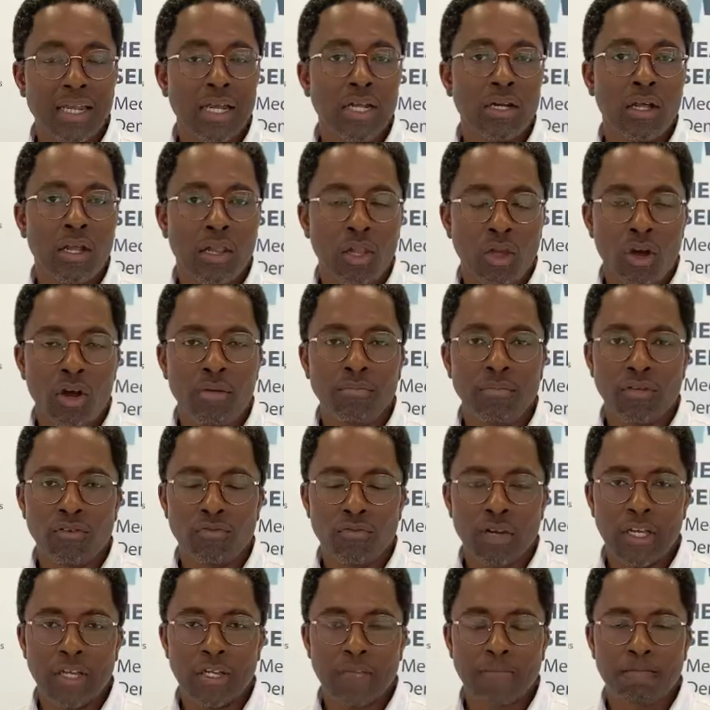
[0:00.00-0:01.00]
an alarming
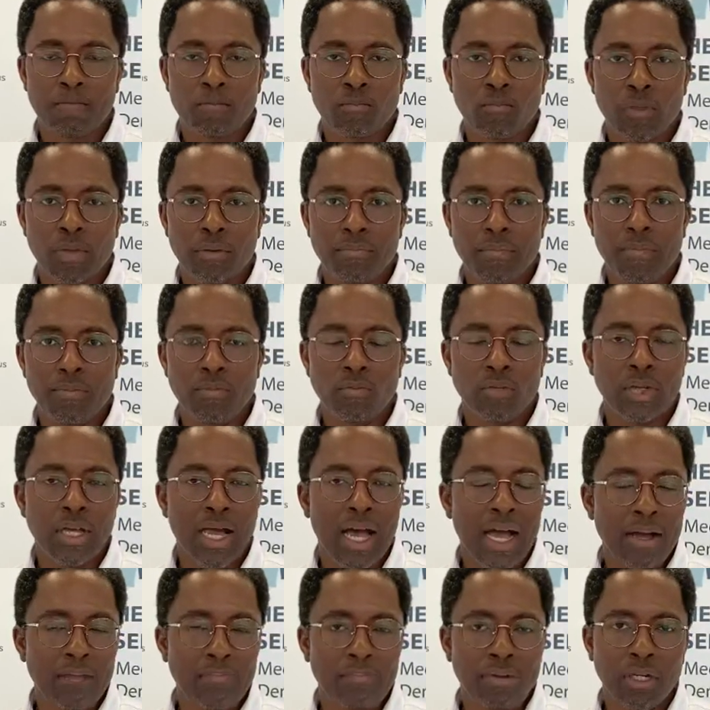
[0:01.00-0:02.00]
rate. People with
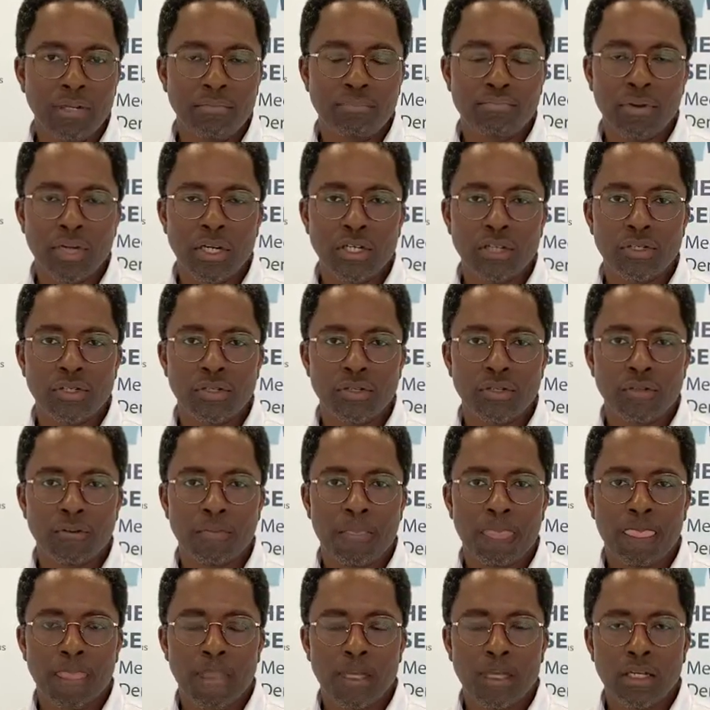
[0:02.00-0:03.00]
high blood pressure,
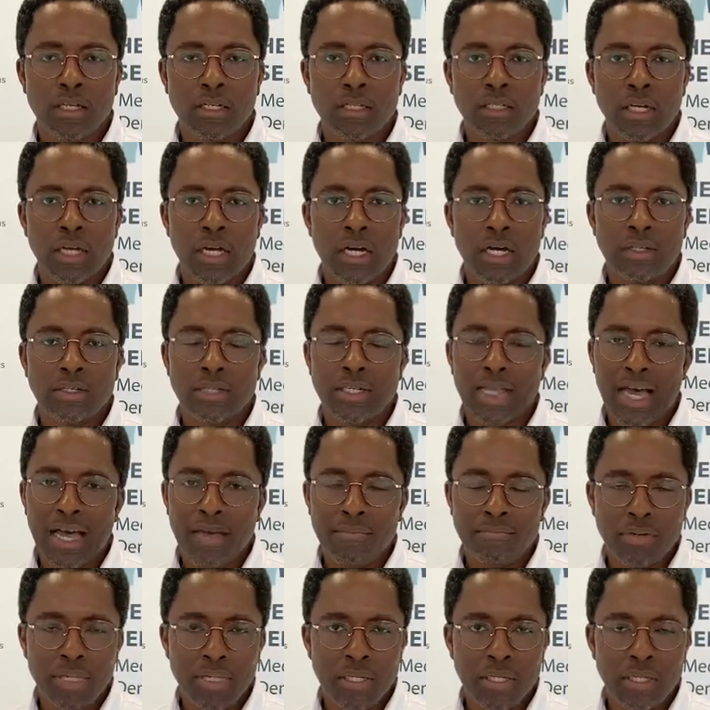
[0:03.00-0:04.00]

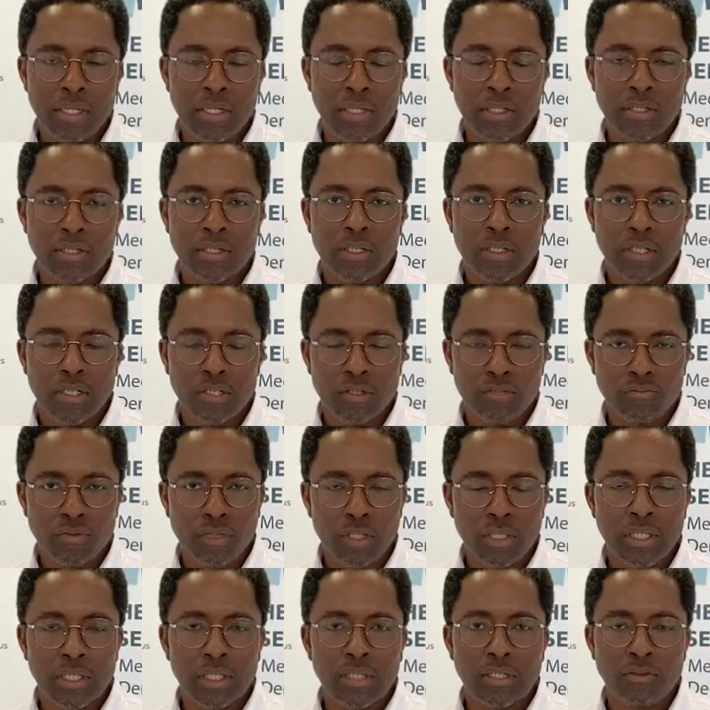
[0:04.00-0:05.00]
diabetes, is
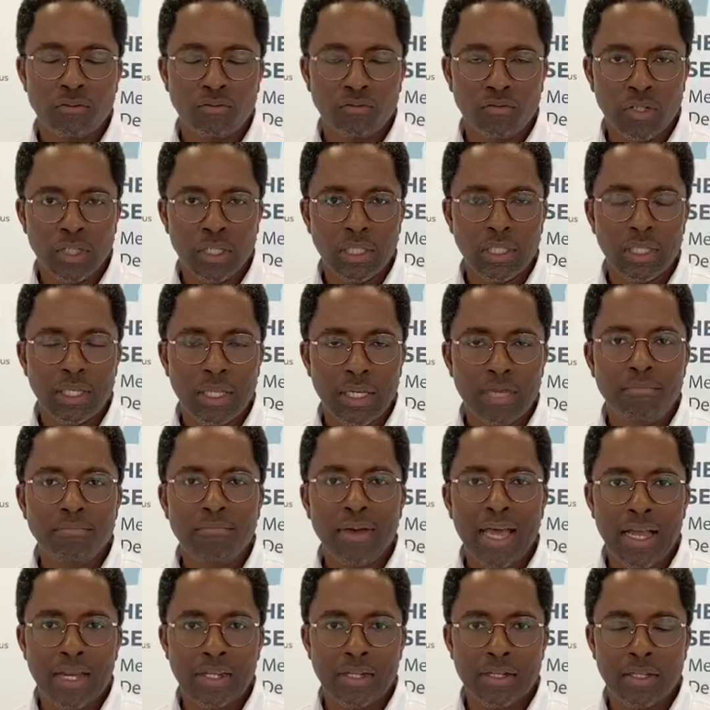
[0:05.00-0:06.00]
really, really
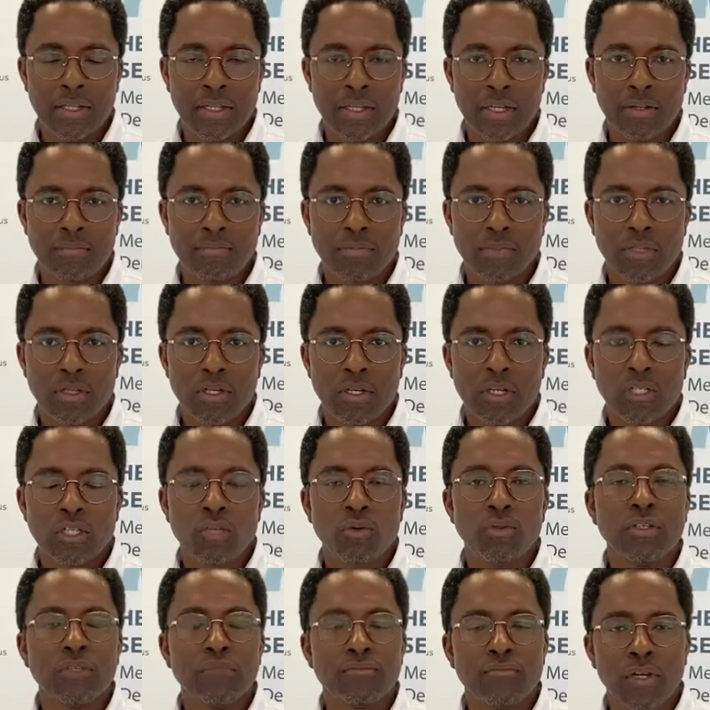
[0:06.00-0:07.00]
impacting them.
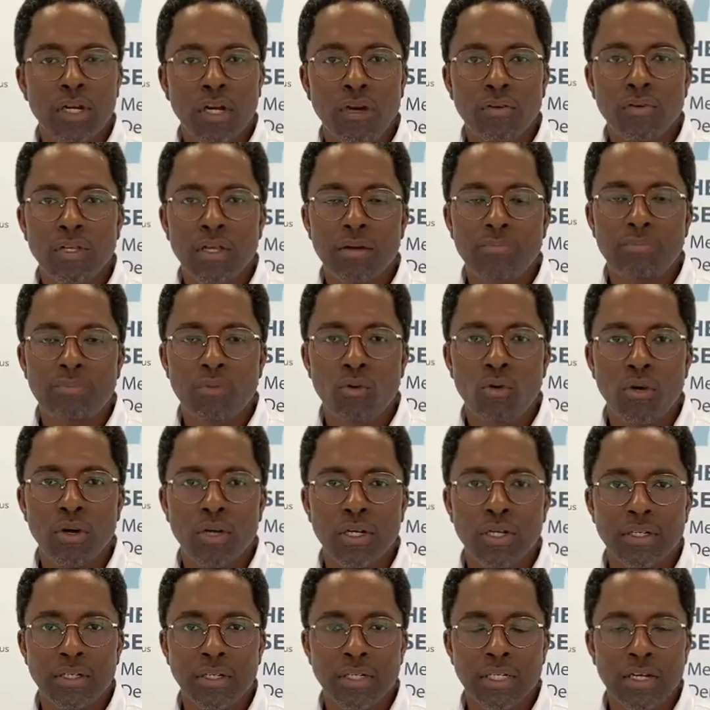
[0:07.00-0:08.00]
So it's very
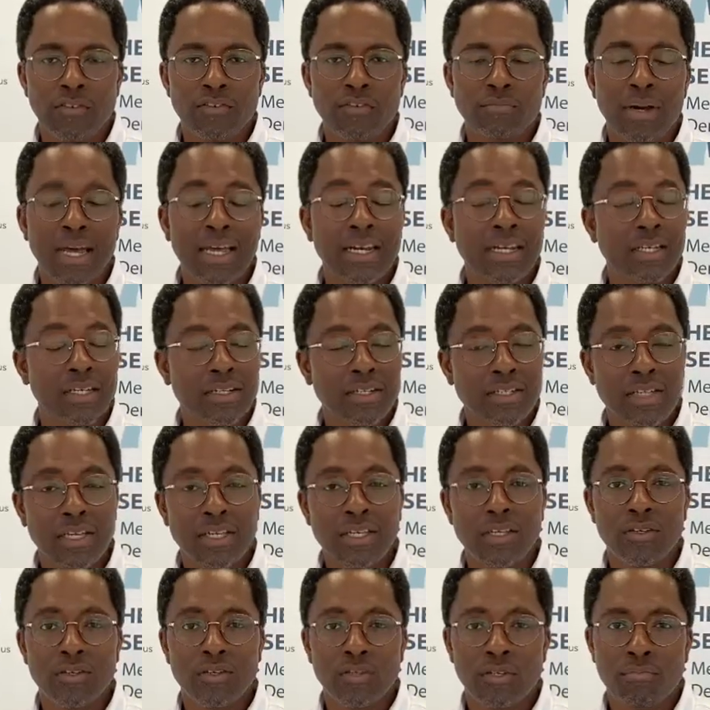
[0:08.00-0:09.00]
important that everybody
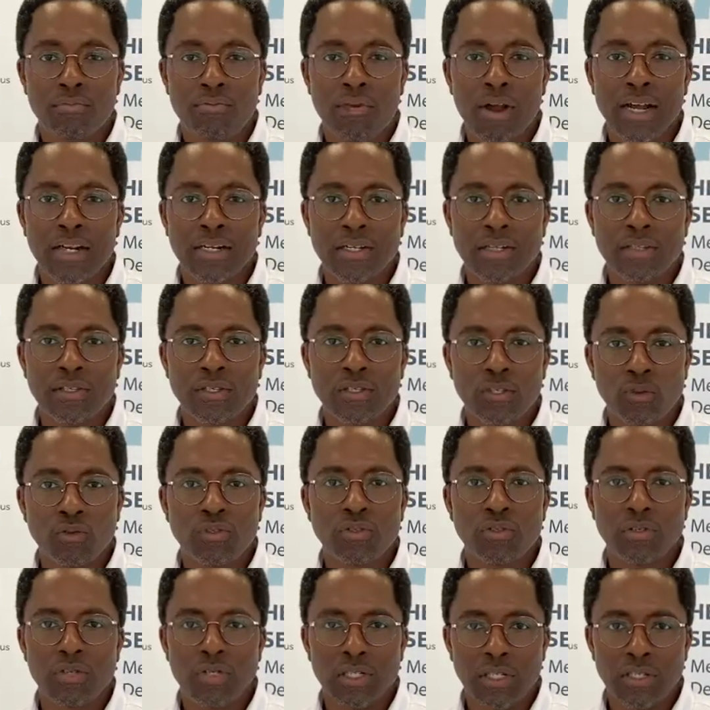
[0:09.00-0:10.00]
continue to practice
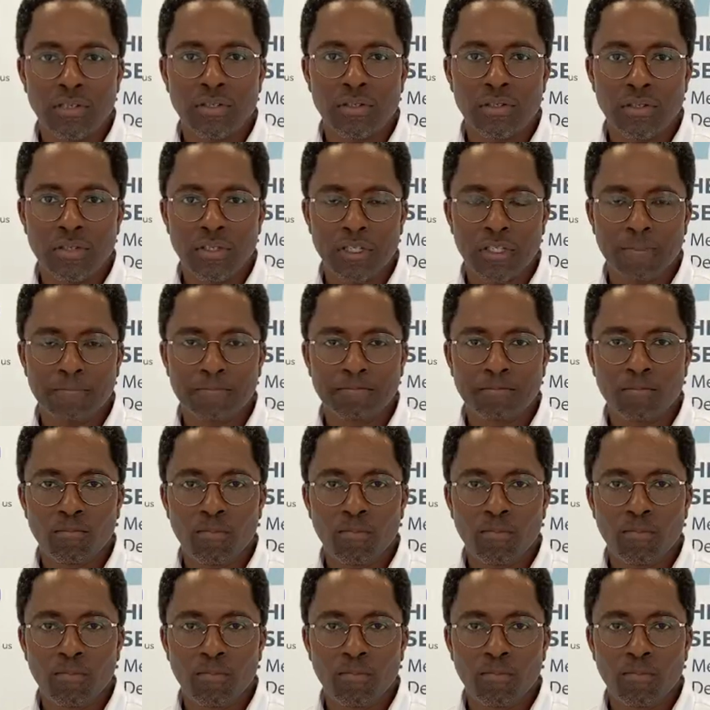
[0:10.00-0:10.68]
social distancing